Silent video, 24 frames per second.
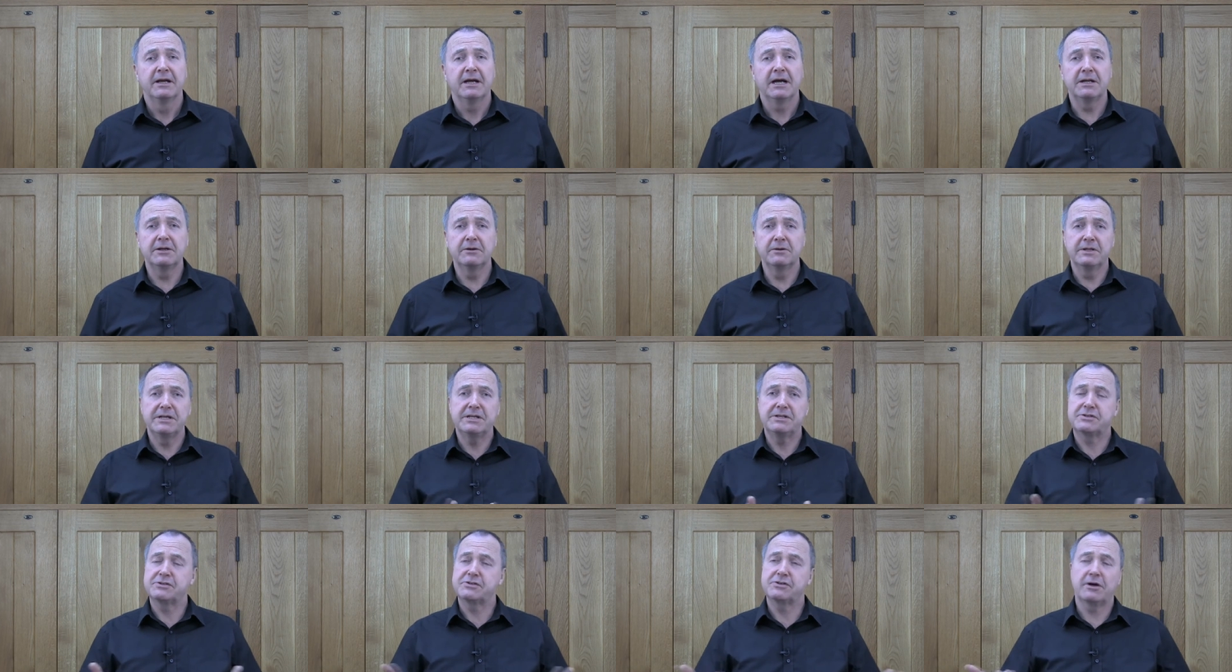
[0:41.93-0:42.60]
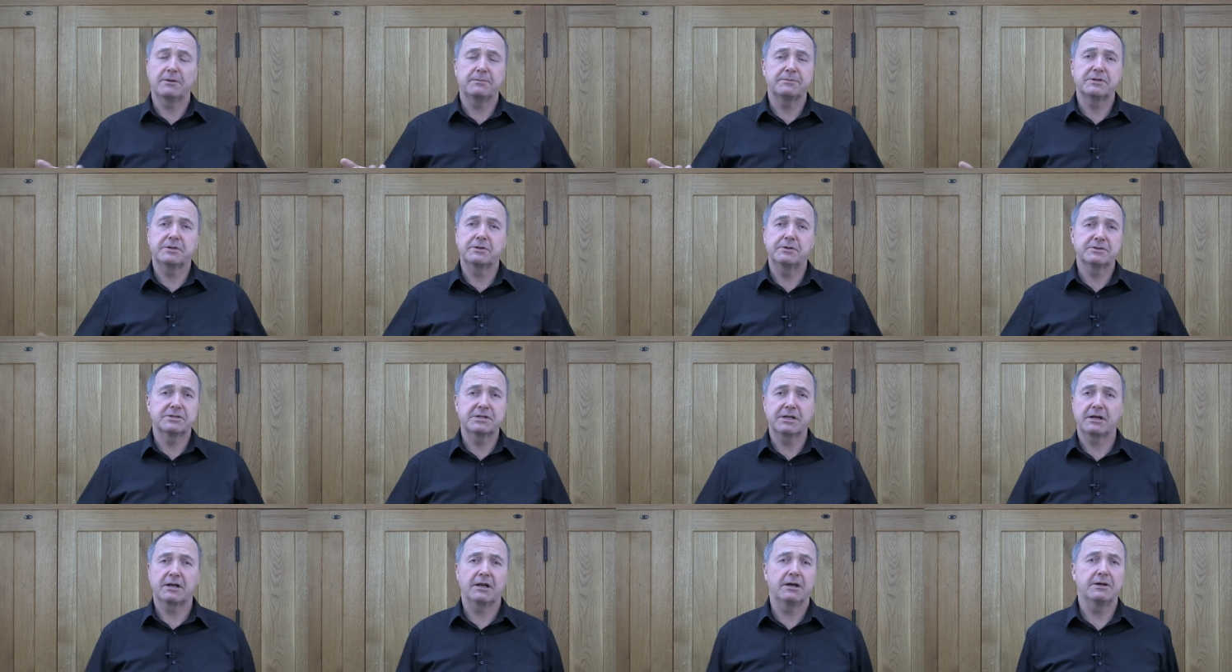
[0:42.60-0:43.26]
And all these shops, of
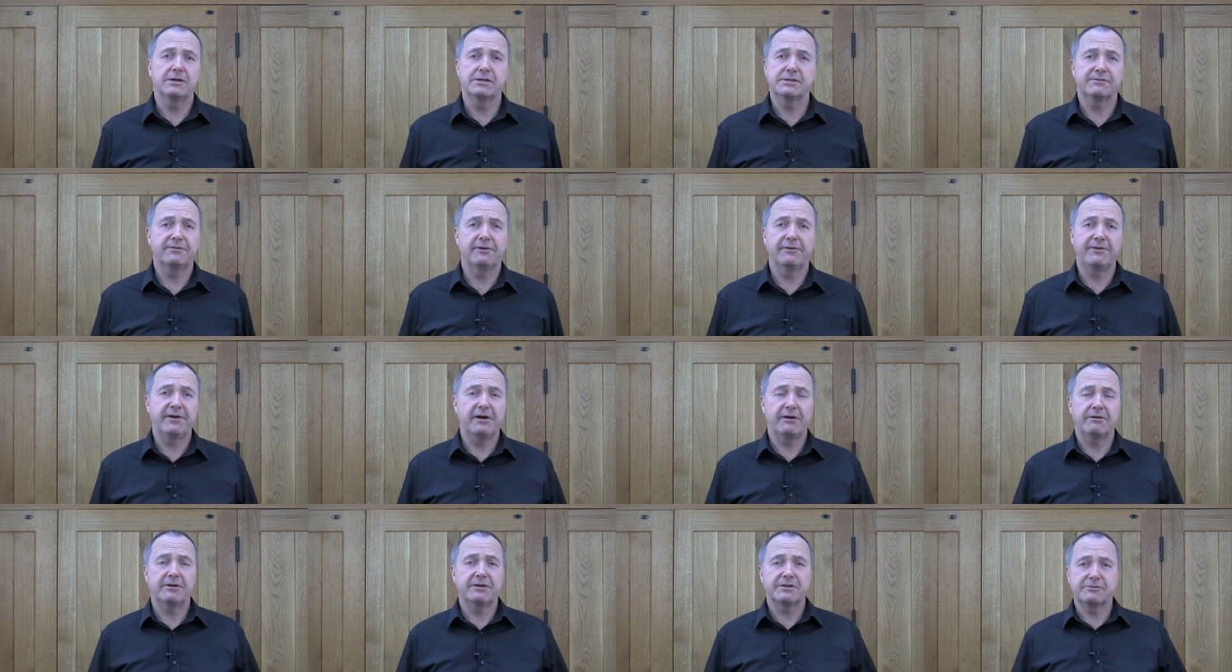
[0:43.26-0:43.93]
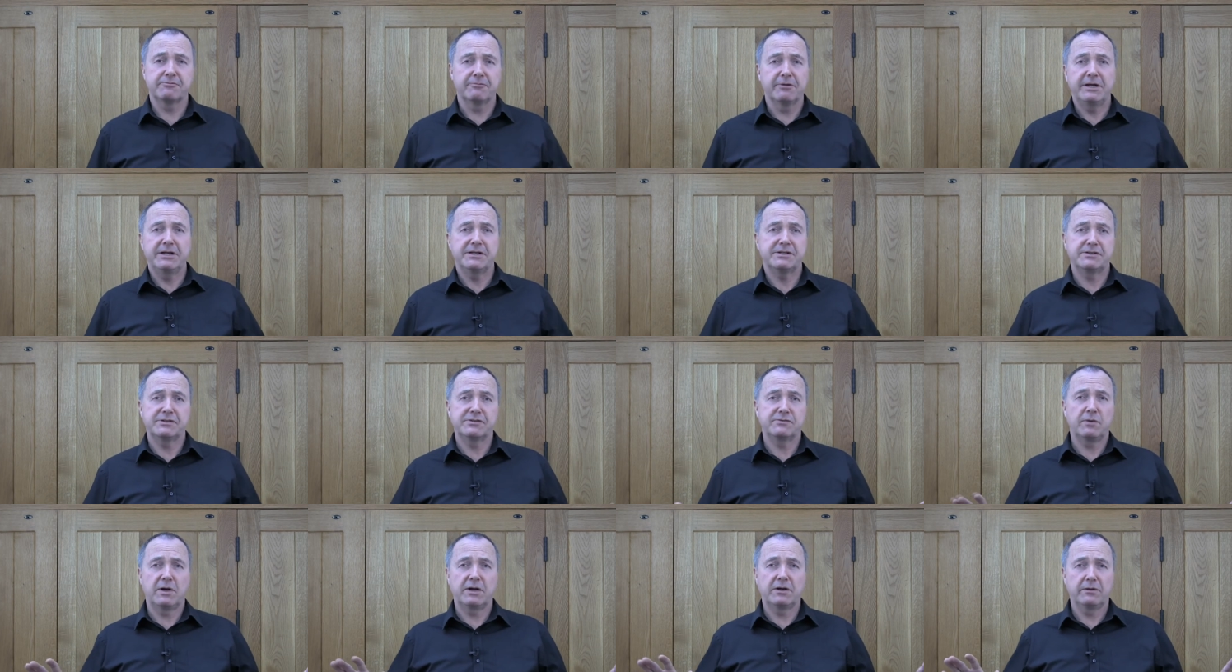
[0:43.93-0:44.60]
course, had closed for various
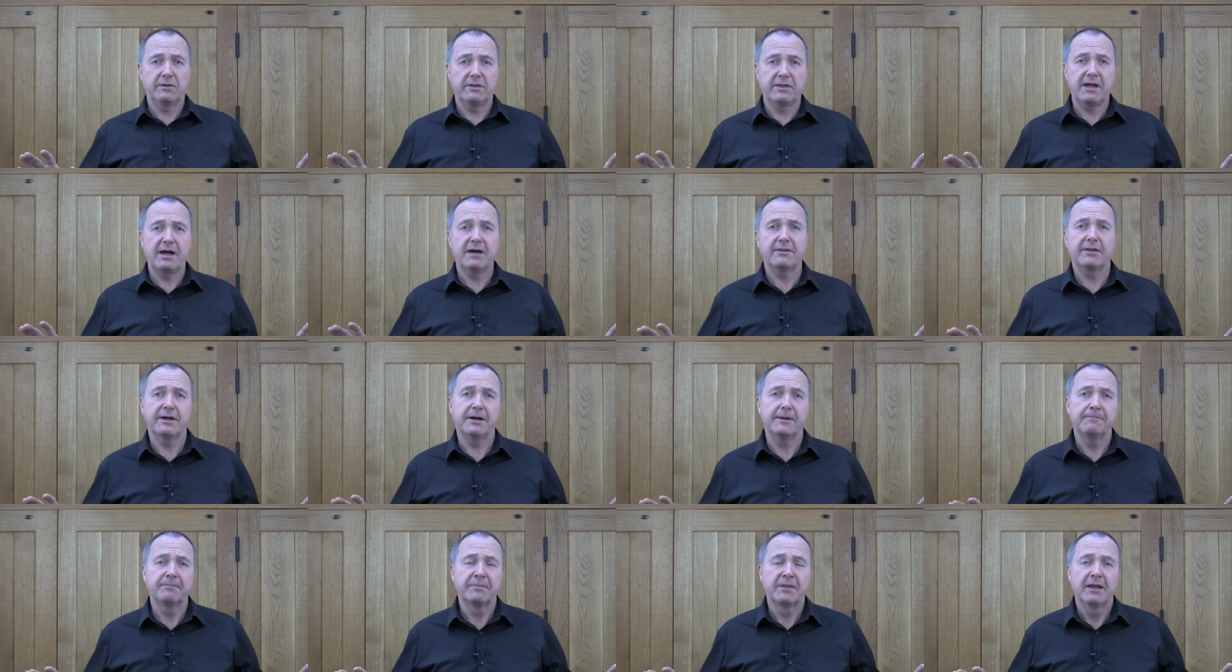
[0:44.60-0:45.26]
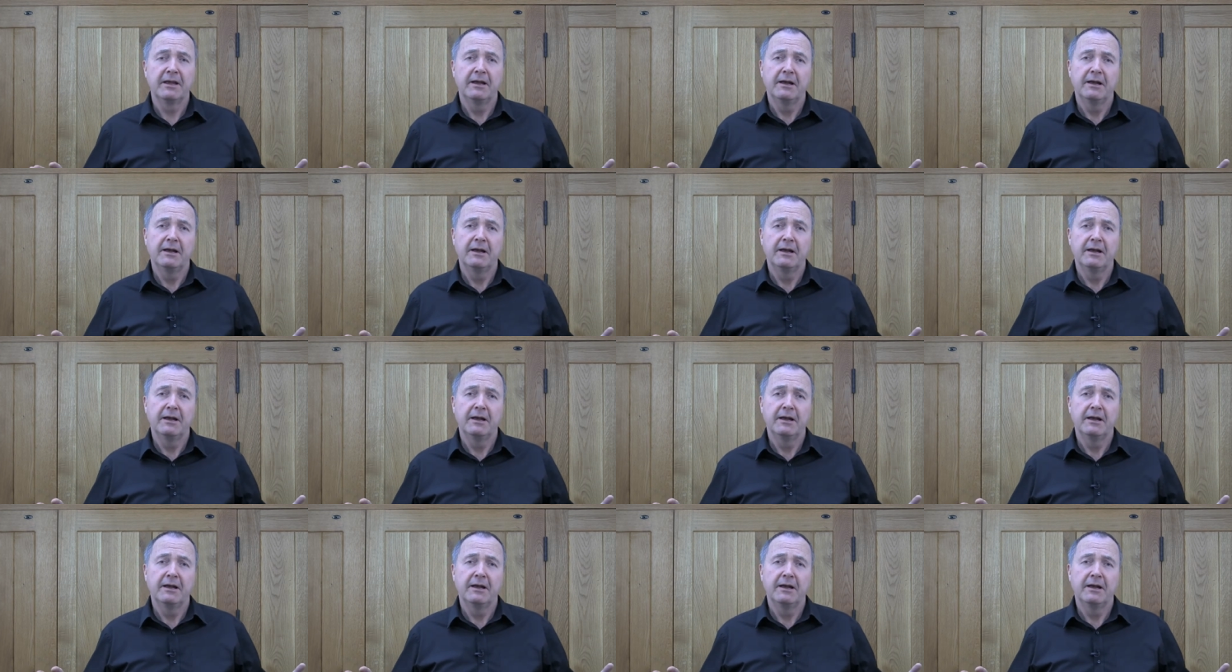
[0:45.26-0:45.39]
reasons, one or the other.